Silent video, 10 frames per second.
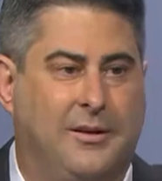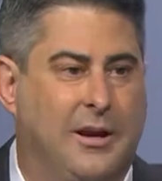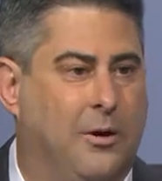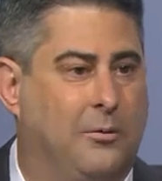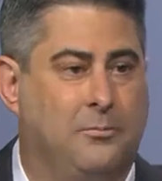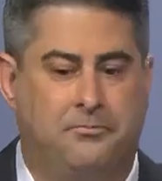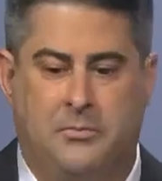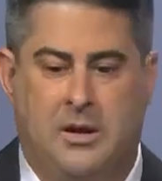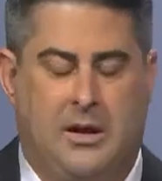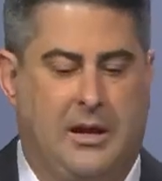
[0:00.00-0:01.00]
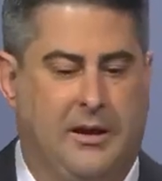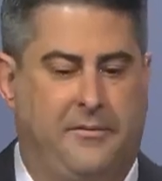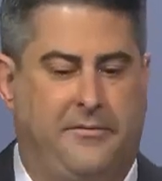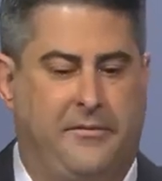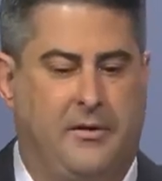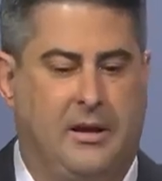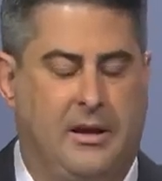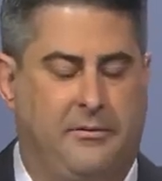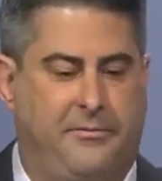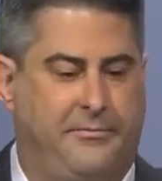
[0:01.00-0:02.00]
you know, if
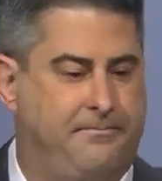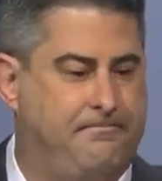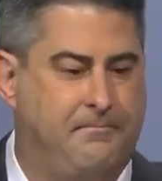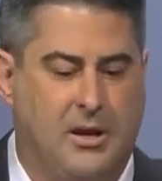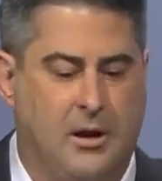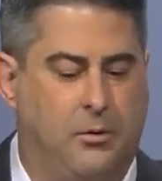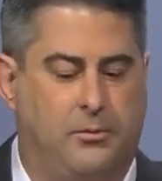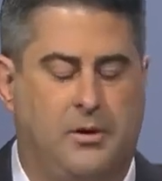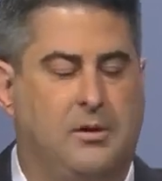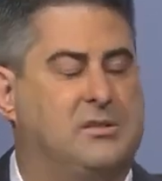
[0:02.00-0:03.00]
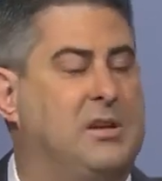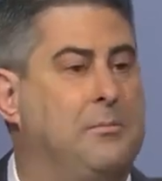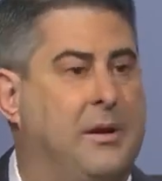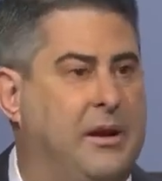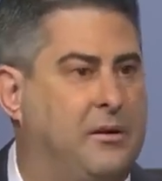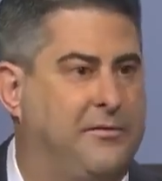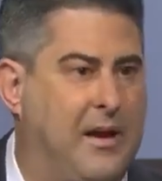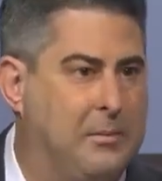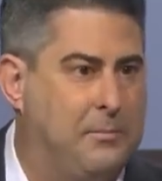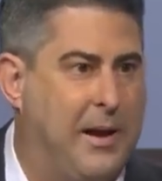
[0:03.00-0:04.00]
you know, somebody in your
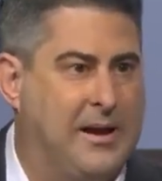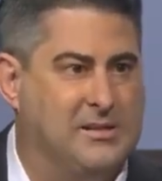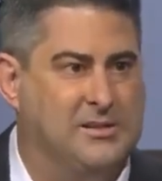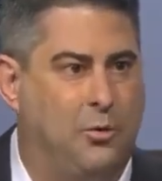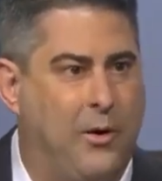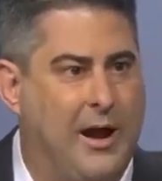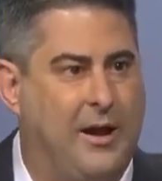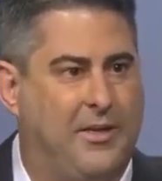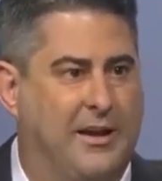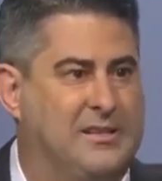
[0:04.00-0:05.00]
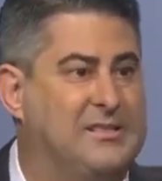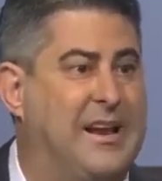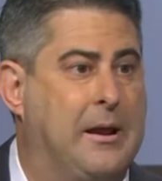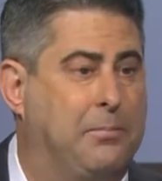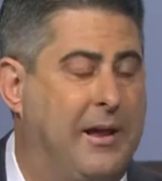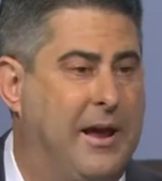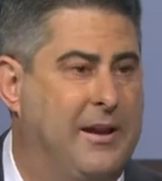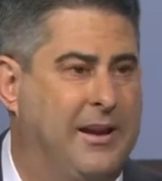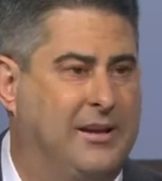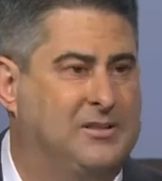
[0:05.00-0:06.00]
family passes away, the estate
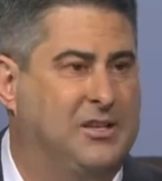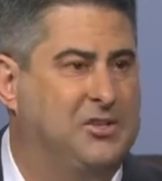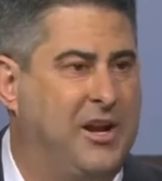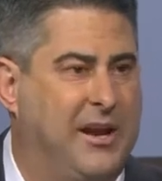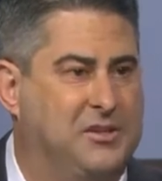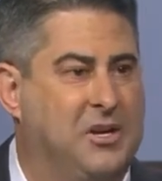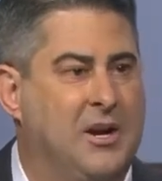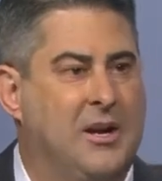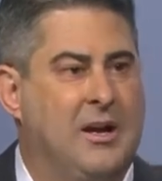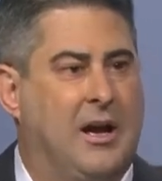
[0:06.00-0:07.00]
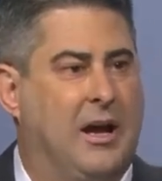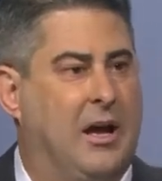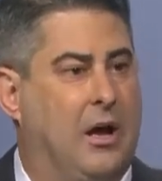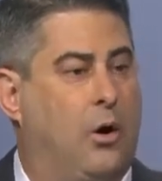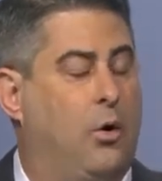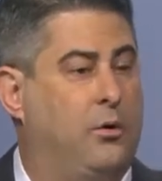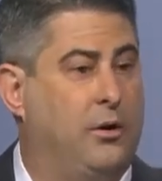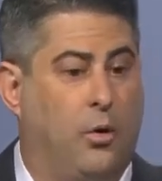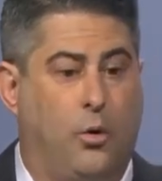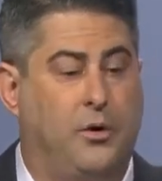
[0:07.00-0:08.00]
plan needs to change, you
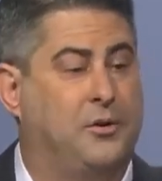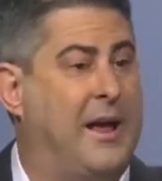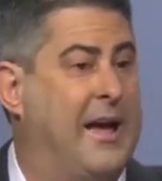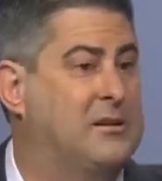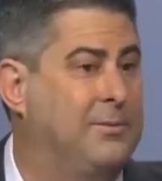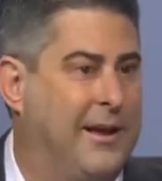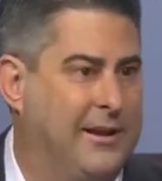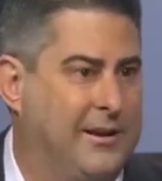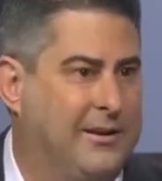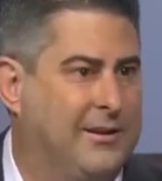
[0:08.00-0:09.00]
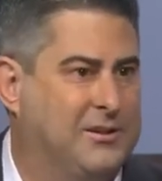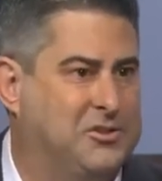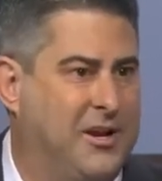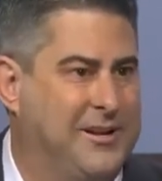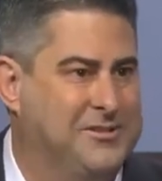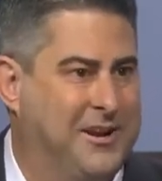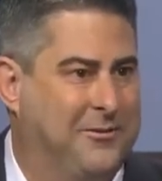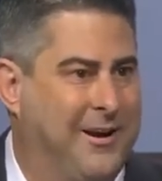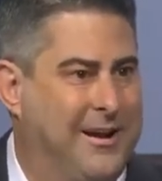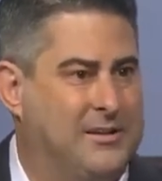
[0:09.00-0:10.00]
know, or your tax plan is changing,
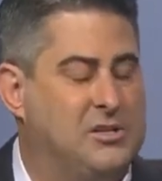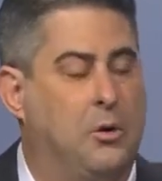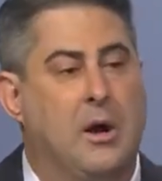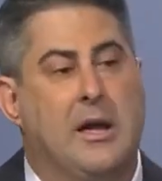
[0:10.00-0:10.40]
right? So